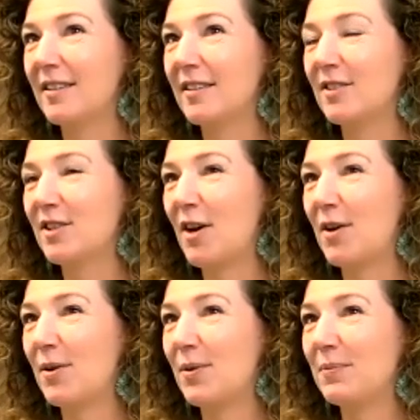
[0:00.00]

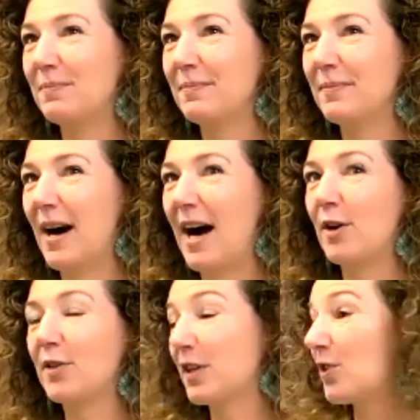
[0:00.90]
So I
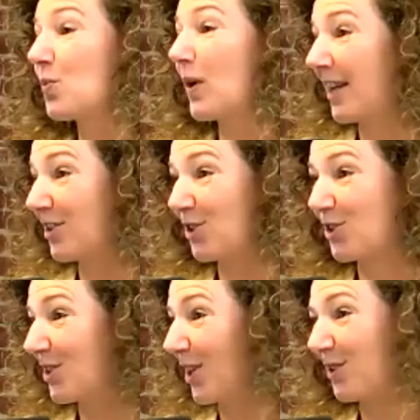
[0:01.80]
don't think there's one answer,
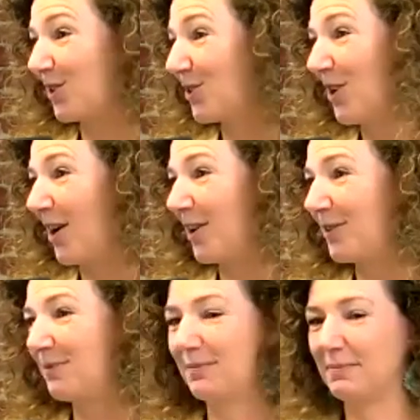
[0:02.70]
just like there's not
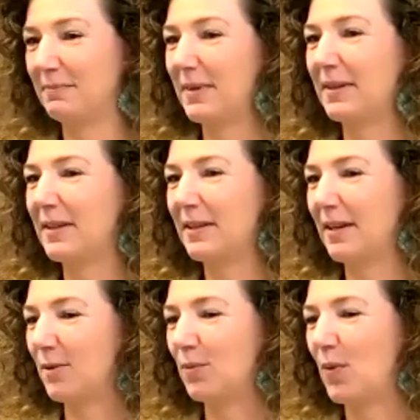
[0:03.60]

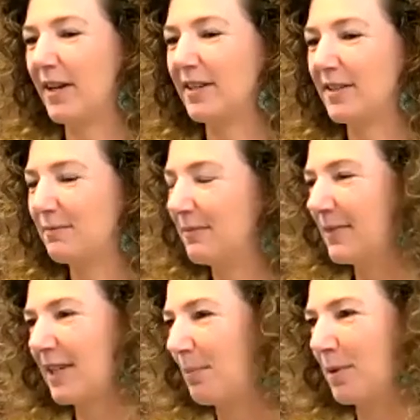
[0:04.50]
one
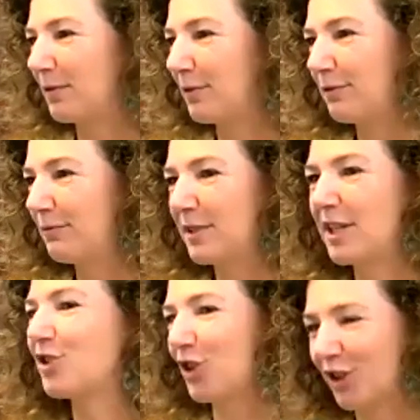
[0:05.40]
type of
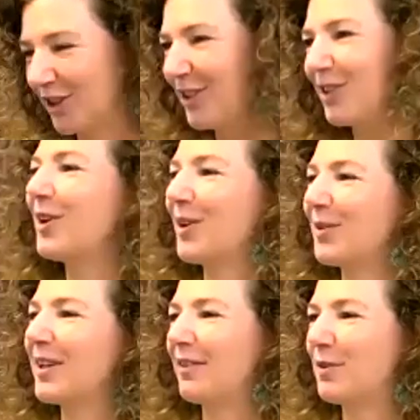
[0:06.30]
teacher,
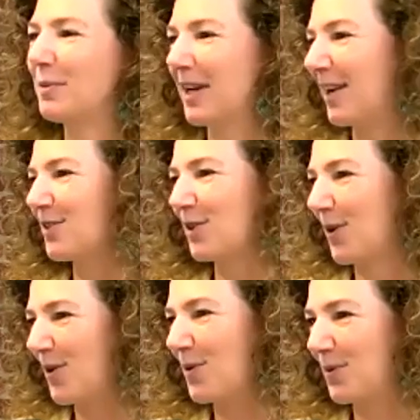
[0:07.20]
that everybody has their
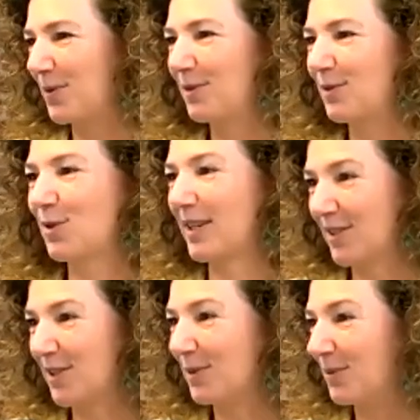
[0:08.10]
own
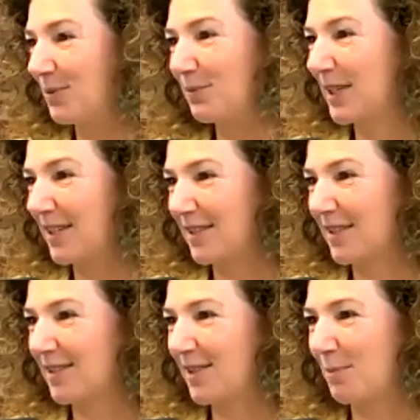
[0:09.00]
strengths and
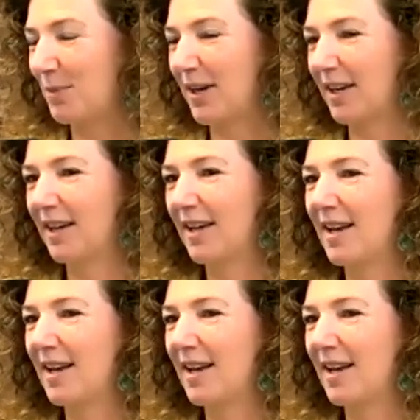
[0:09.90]
weaknesses that they bring.